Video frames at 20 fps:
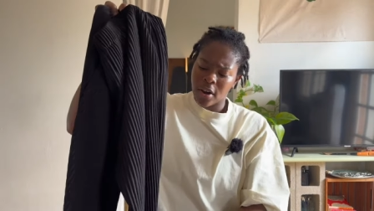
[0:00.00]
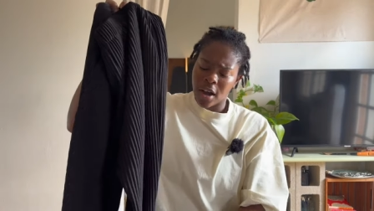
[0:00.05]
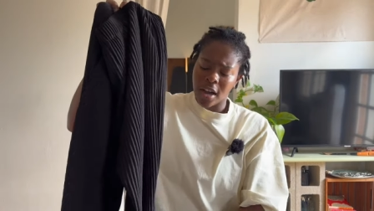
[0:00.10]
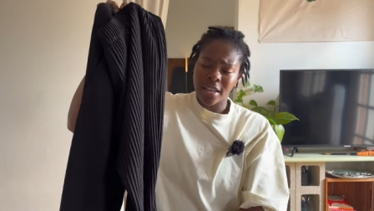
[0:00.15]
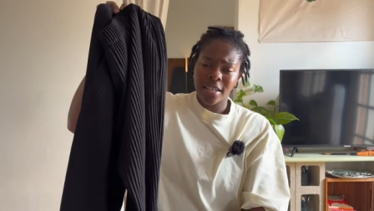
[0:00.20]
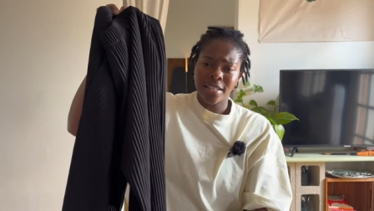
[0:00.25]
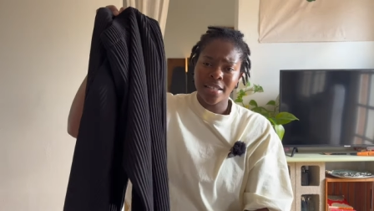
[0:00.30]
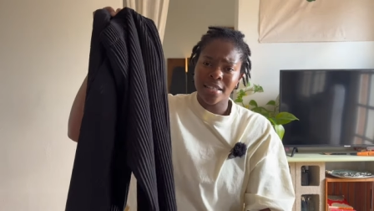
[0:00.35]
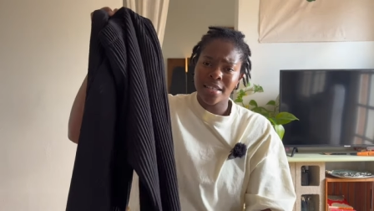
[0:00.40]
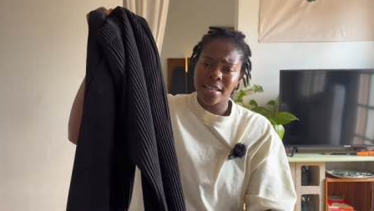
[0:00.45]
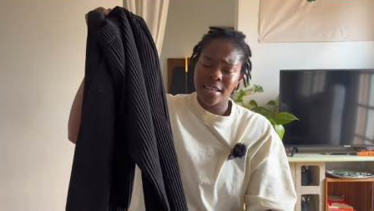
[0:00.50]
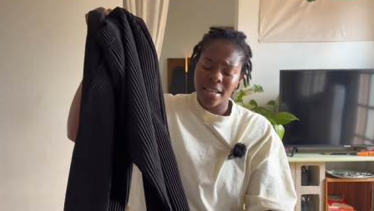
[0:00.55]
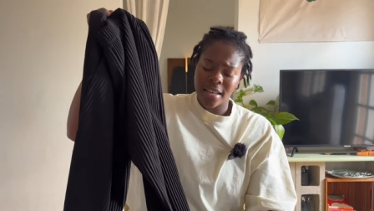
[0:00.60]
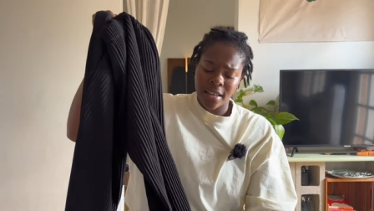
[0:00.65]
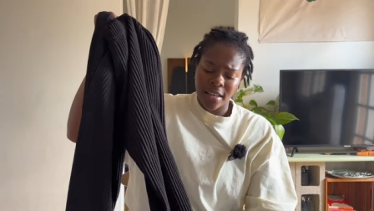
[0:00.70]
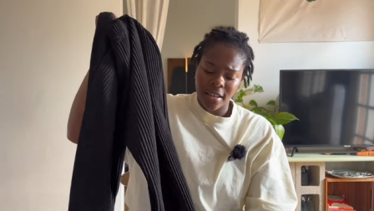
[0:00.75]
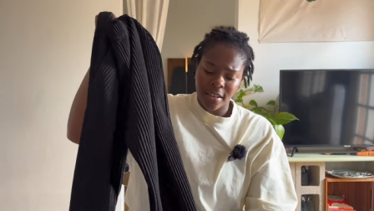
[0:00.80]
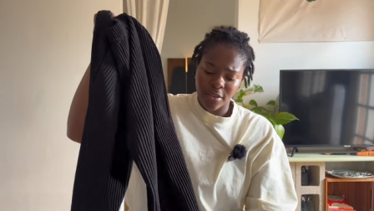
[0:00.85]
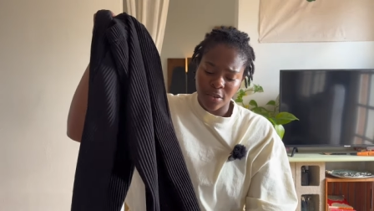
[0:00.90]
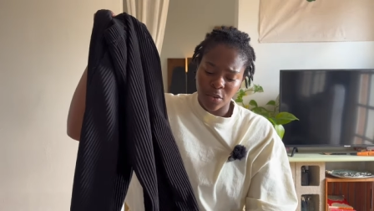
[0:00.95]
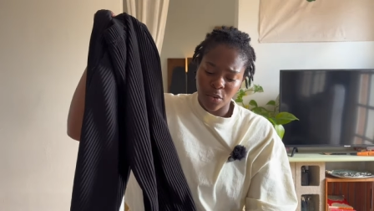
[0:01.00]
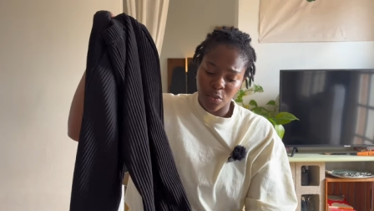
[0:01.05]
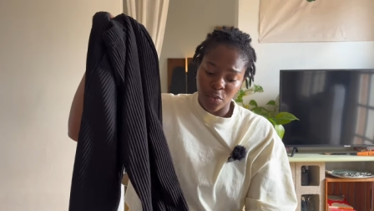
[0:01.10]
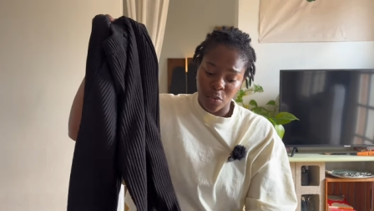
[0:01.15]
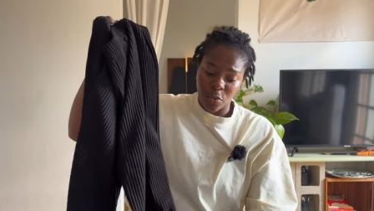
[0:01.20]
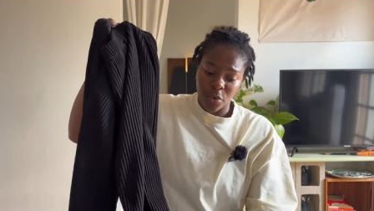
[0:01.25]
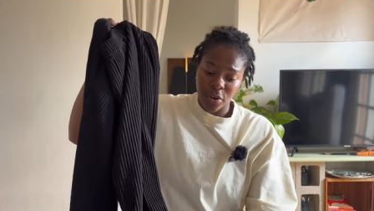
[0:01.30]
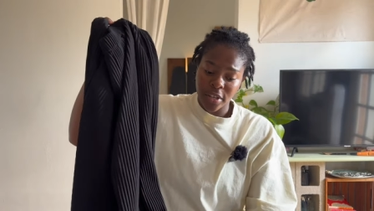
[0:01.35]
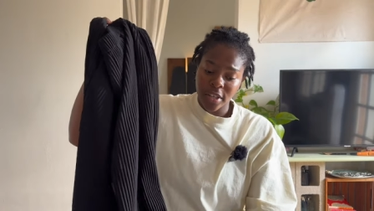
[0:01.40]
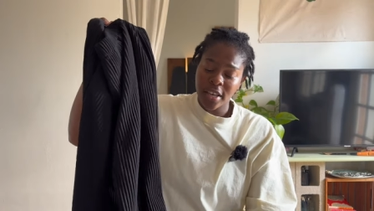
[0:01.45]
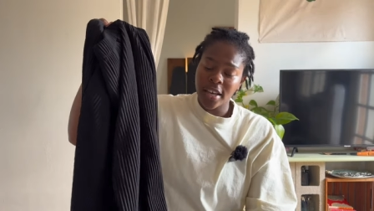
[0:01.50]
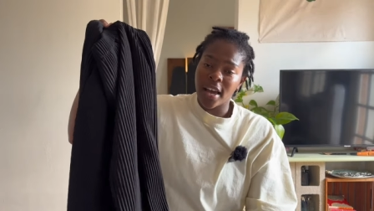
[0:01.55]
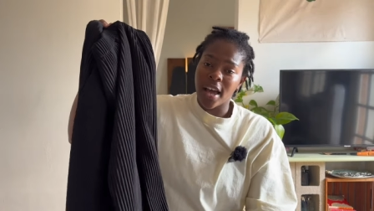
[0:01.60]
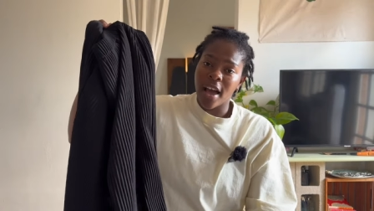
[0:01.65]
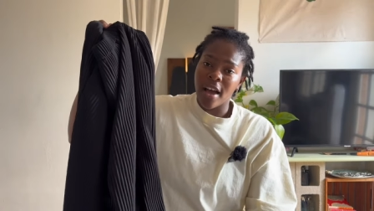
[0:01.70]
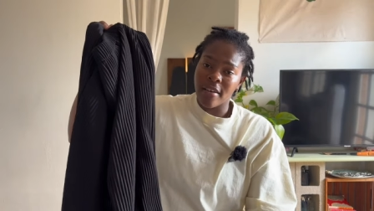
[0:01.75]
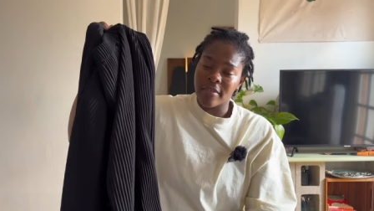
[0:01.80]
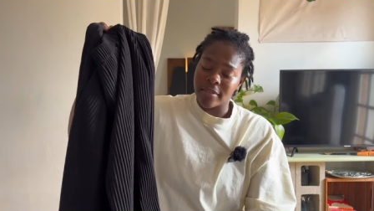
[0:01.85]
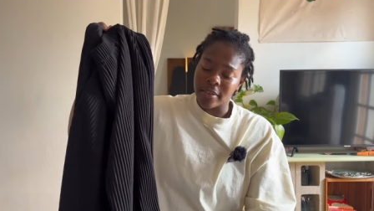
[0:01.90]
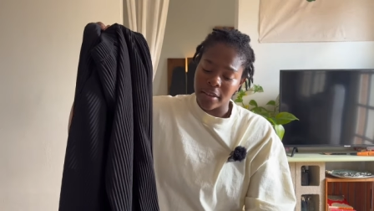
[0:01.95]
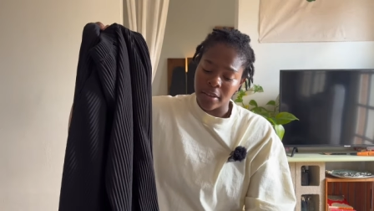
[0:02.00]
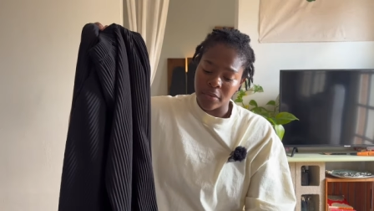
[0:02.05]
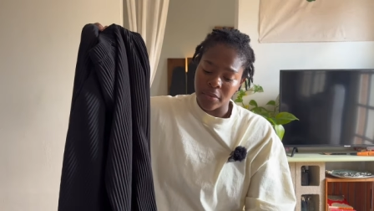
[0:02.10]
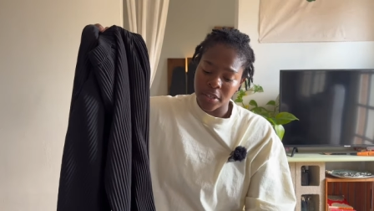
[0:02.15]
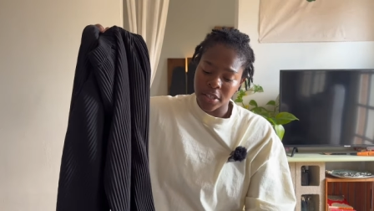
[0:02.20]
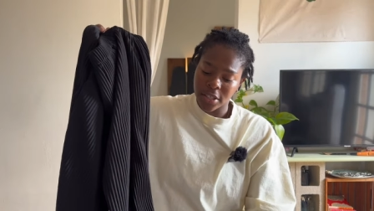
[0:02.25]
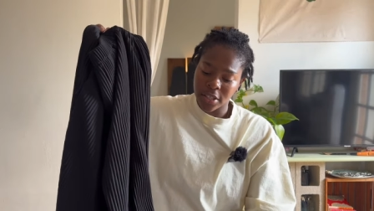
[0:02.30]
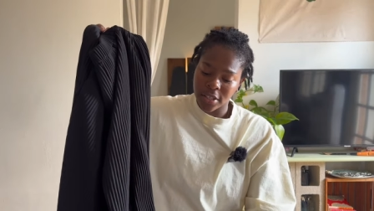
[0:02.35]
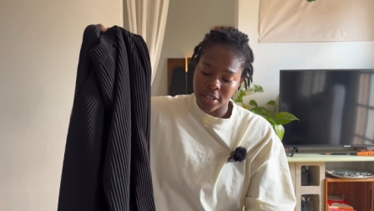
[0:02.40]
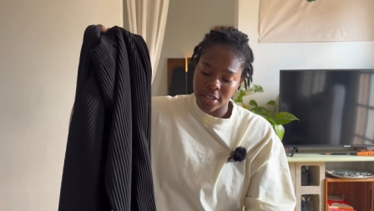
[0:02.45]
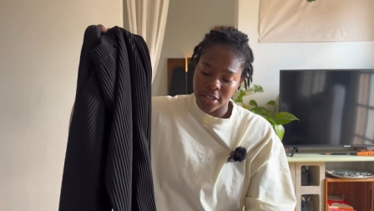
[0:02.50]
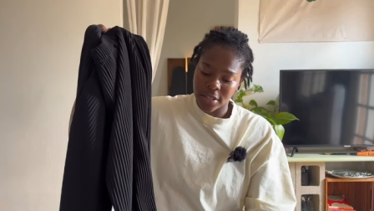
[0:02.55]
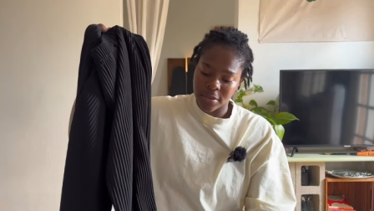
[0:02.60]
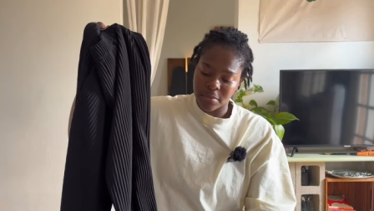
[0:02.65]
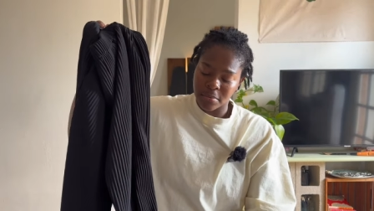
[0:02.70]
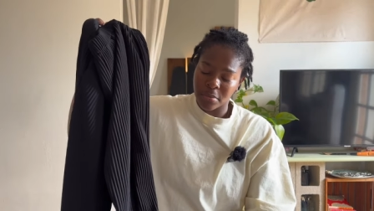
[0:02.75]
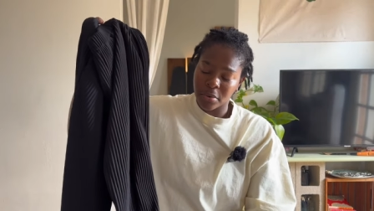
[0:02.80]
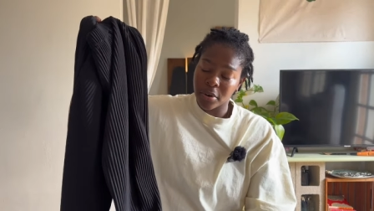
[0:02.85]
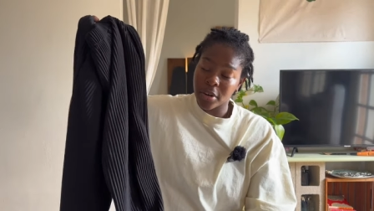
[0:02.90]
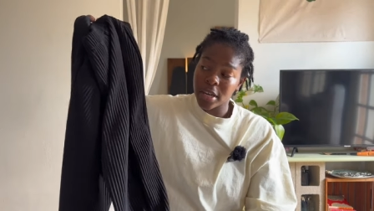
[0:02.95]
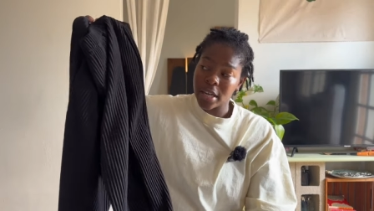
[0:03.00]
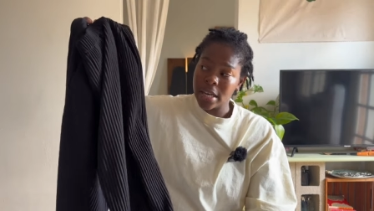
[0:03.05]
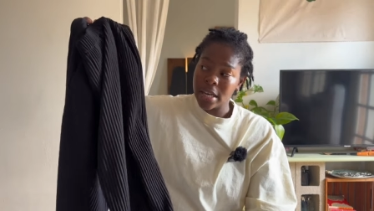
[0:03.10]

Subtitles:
honestly really heavy, which is pretty